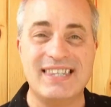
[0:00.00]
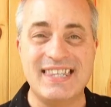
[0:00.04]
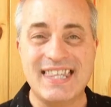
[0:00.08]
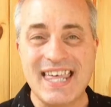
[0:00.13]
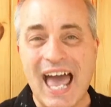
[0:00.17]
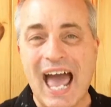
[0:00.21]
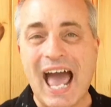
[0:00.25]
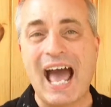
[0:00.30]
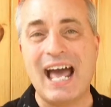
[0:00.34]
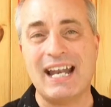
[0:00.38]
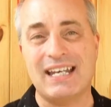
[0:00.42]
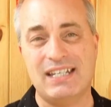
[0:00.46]

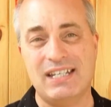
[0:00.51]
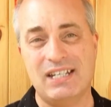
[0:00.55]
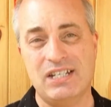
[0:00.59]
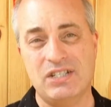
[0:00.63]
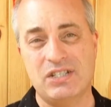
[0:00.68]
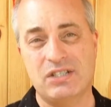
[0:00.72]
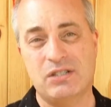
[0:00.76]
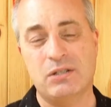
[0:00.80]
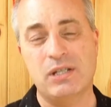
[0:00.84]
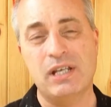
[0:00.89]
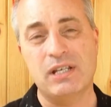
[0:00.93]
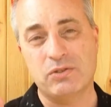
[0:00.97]
That
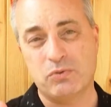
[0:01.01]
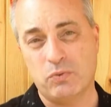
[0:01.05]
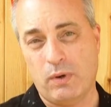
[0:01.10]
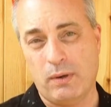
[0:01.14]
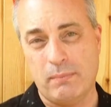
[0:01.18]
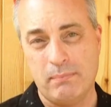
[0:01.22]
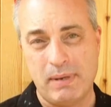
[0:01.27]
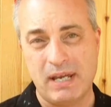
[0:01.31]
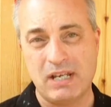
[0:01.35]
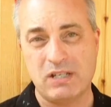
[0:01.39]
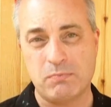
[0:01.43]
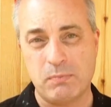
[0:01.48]
is
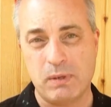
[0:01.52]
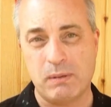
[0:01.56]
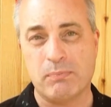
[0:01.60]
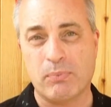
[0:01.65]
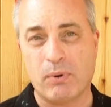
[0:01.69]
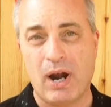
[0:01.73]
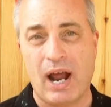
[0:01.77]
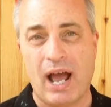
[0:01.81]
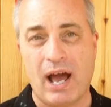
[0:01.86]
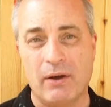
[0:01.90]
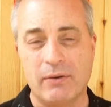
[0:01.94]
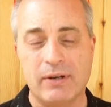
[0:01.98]
what makes me
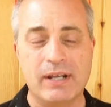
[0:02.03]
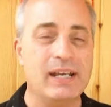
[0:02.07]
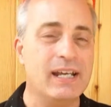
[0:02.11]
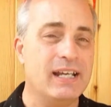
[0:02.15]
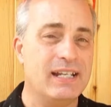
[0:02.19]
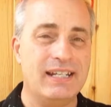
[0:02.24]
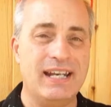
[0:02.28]
proud.